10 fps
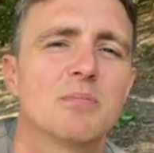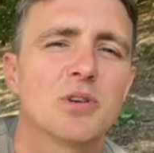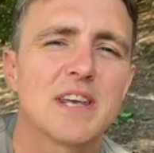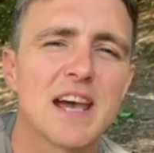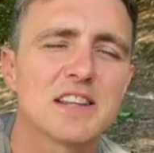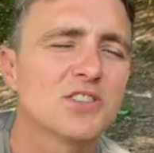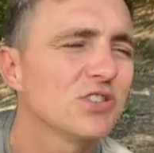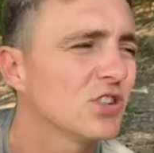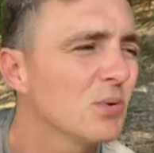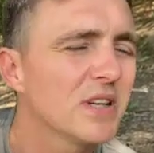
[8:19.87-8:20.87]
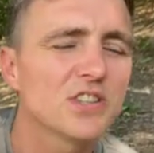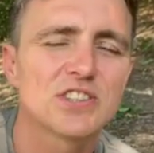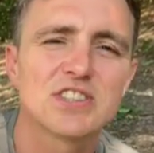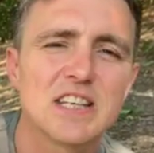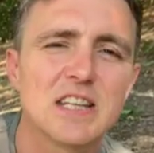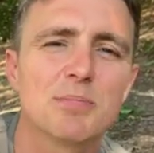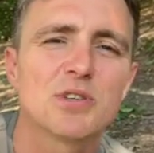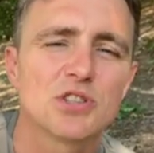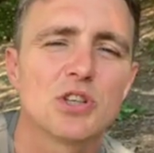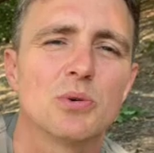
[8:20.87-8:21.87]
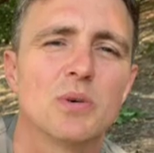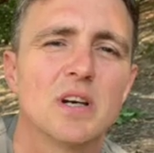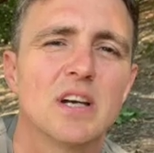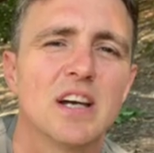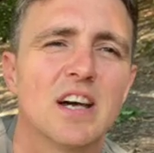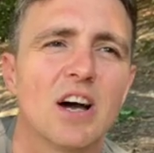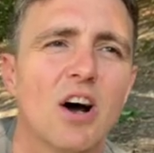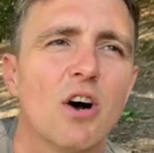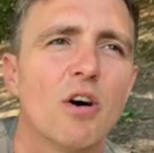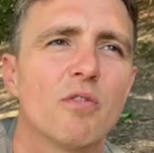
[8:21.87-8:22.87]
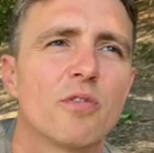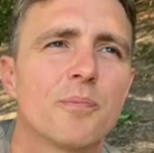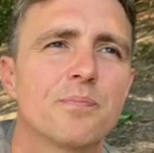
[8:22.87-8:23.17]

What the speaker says: But yeah, just do it. Just see the pursuit of